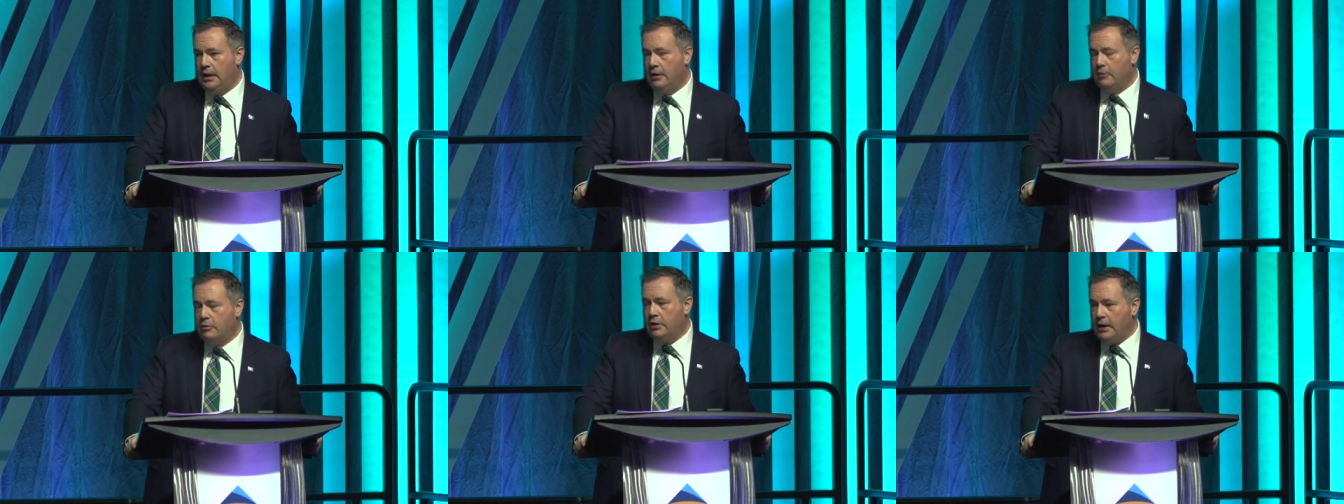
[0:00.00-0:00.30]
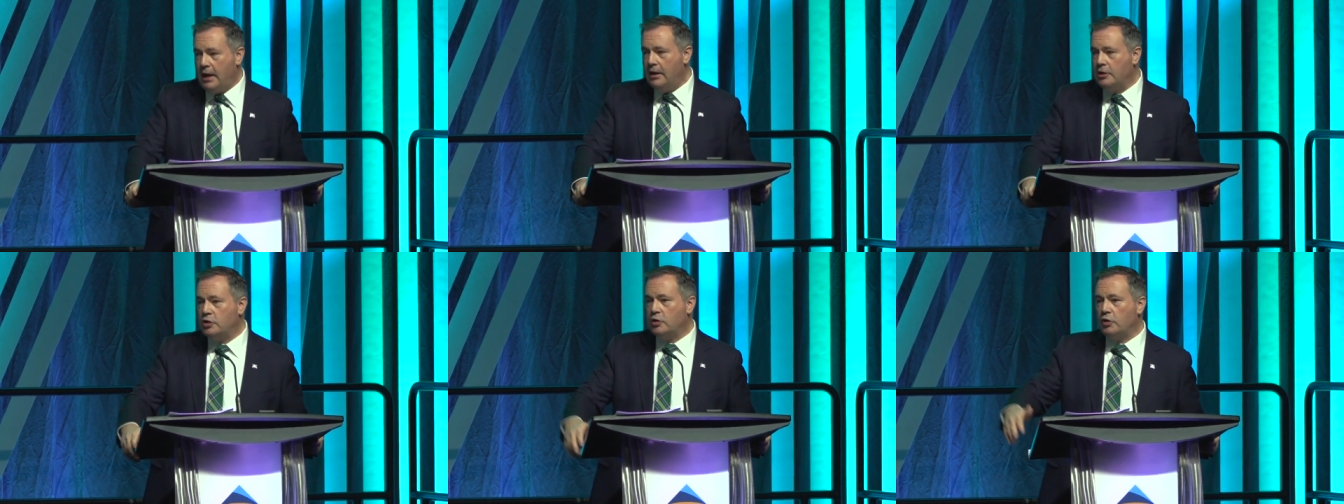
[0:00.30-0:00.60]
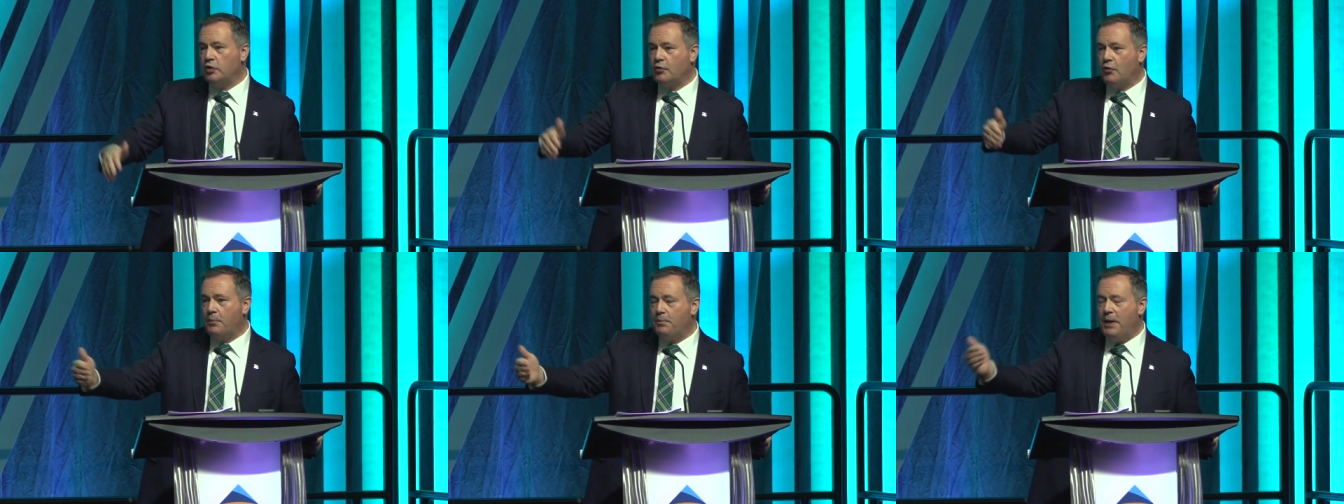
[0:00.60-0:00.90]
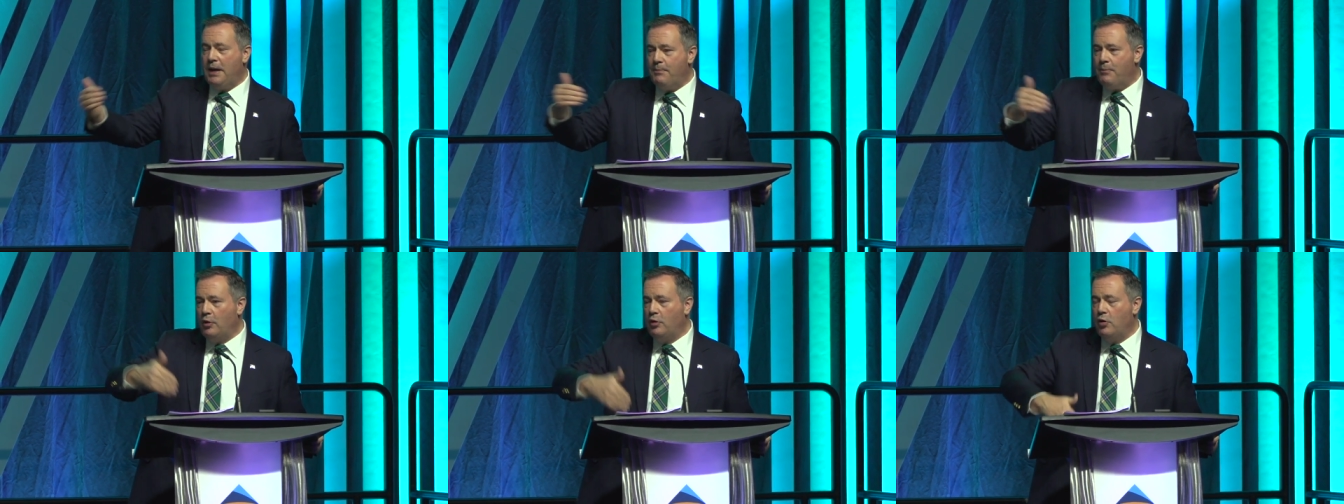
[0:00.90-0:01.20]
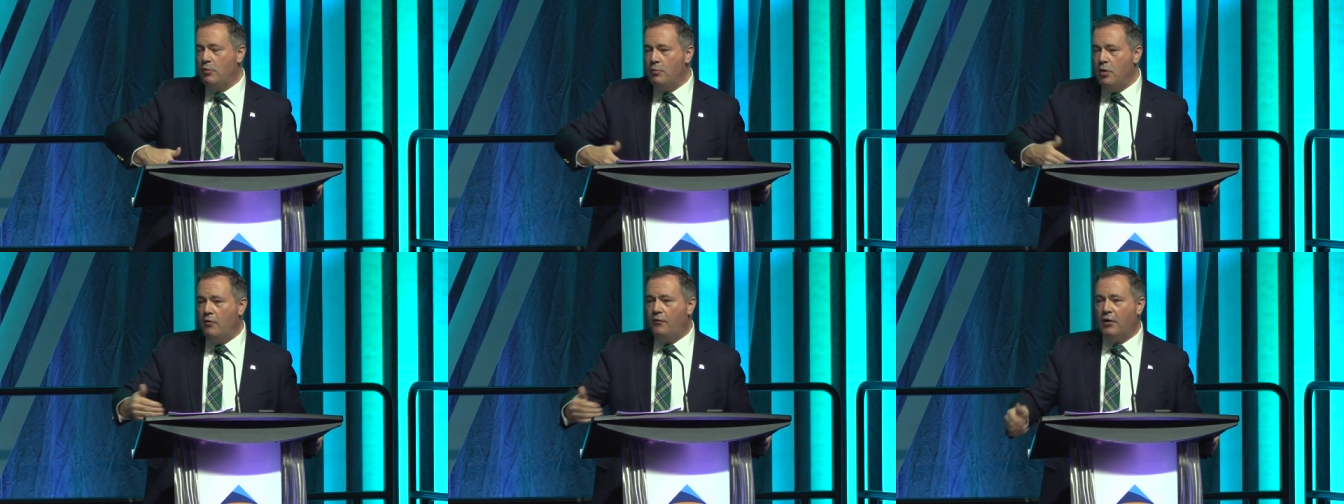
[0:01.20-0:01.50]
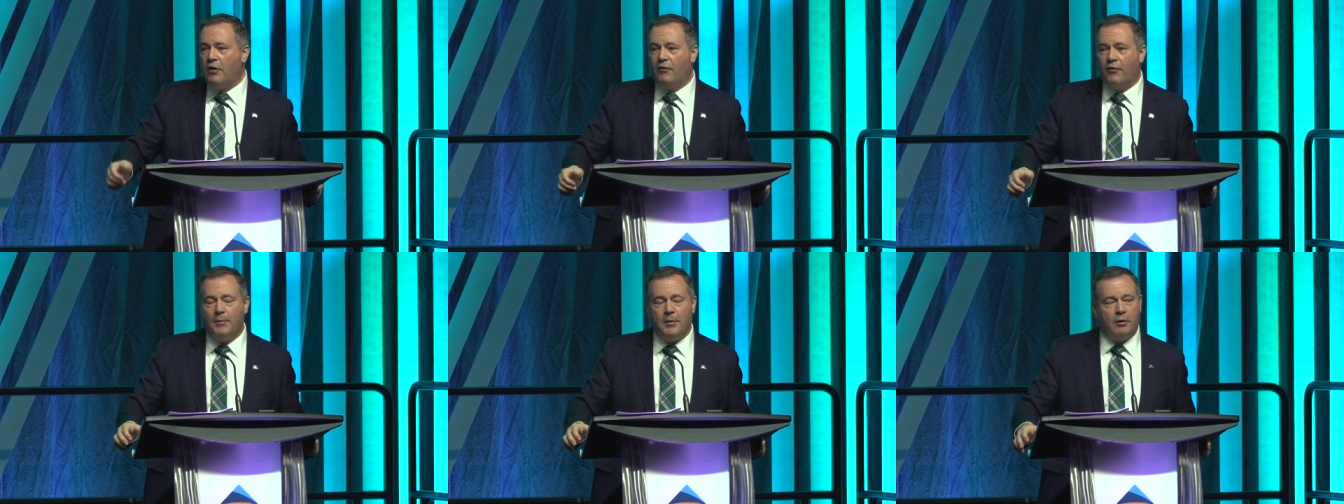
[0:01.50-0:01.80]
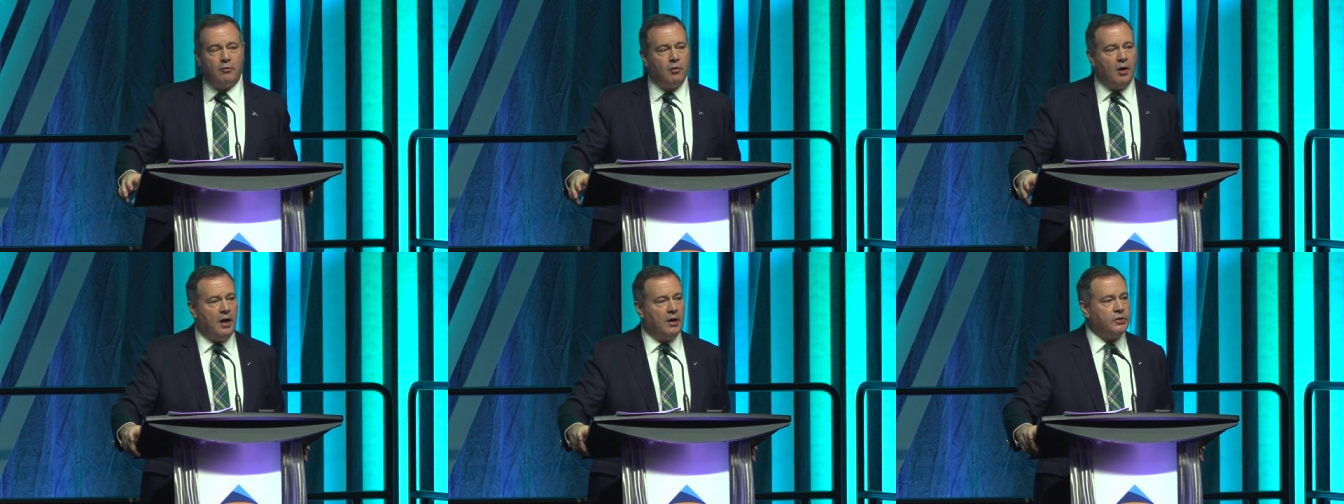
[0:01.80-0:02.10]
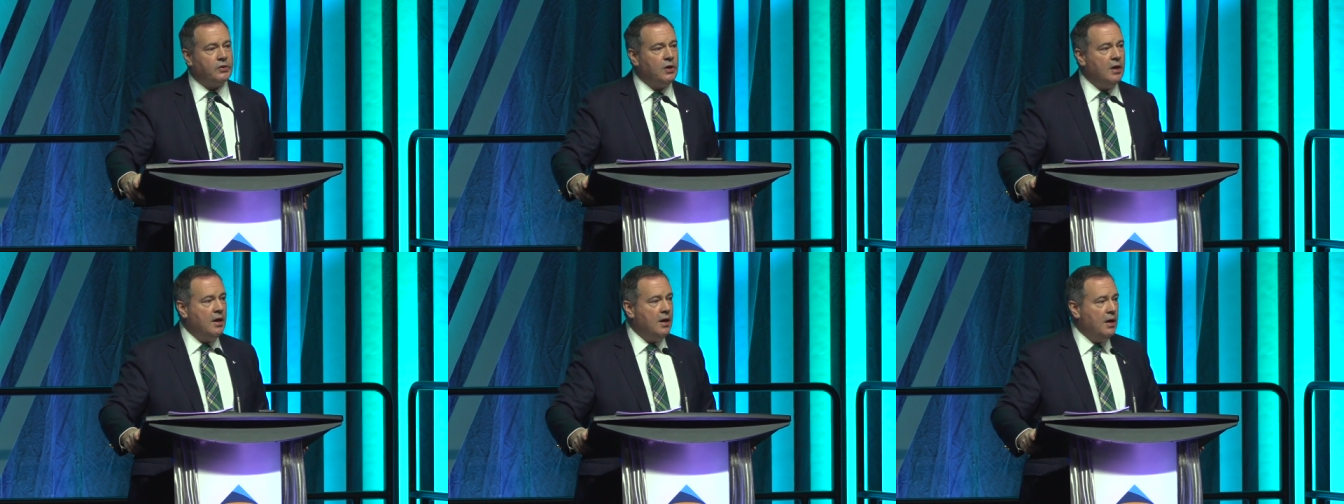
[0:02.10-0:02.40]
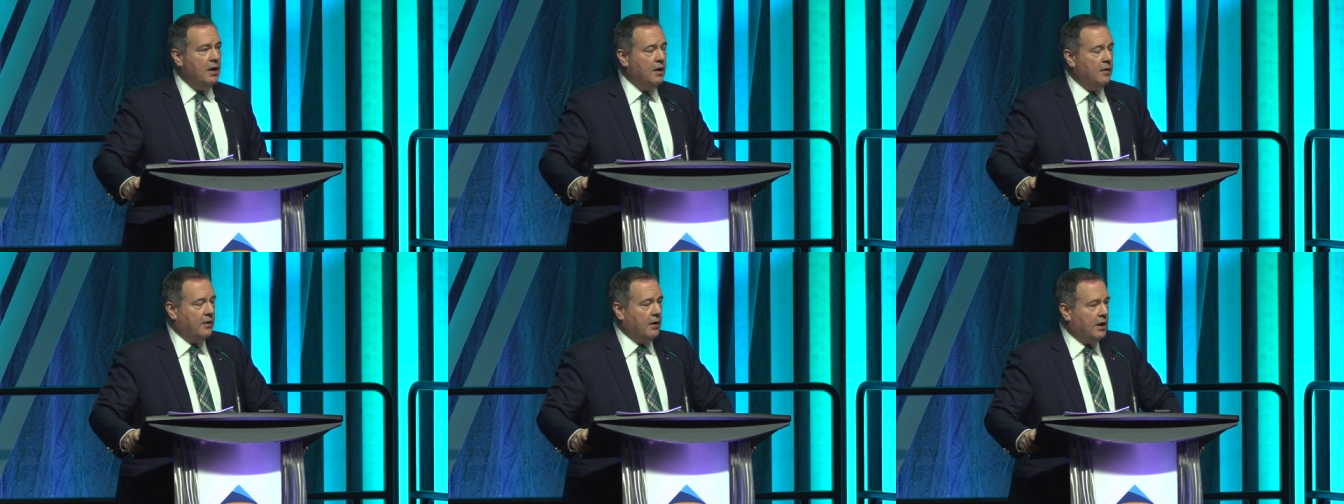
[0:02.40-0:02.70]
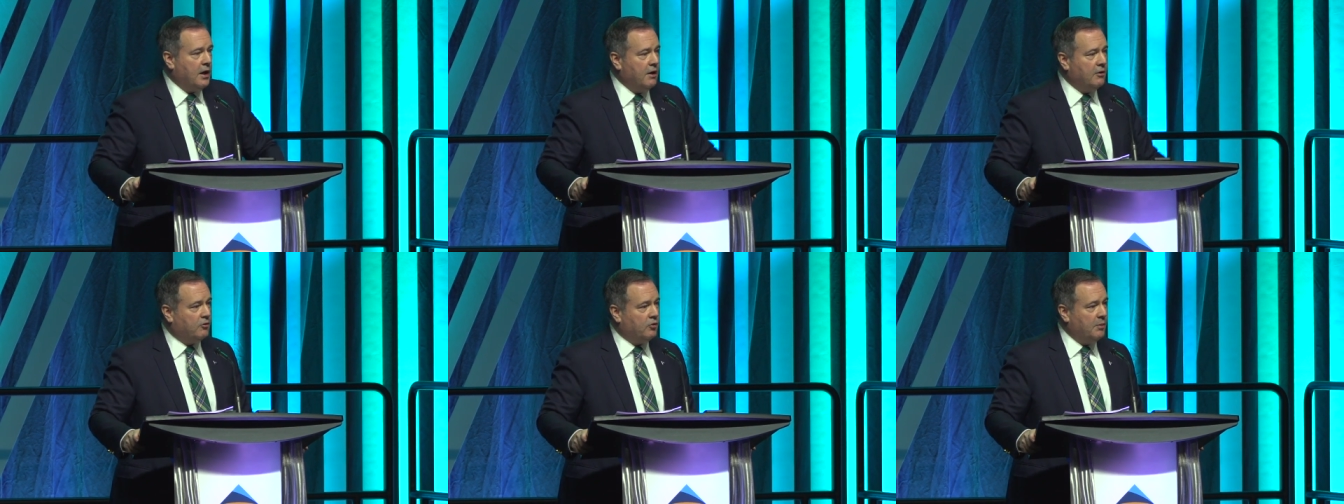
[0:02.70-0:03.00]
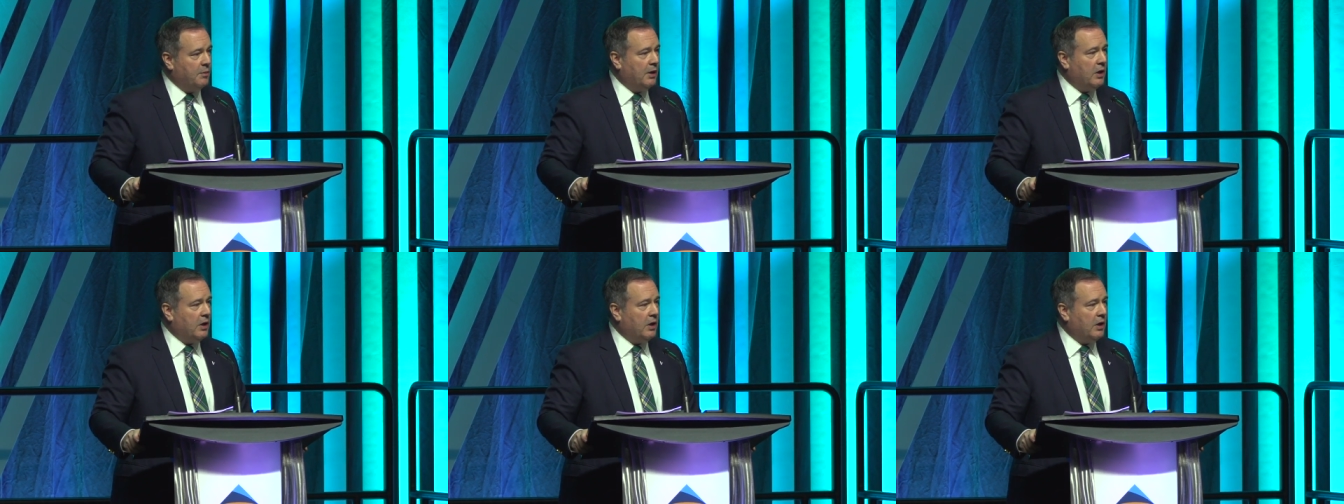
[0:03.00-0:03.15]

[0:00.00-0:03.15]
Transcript: credentials for people who move here from across the country.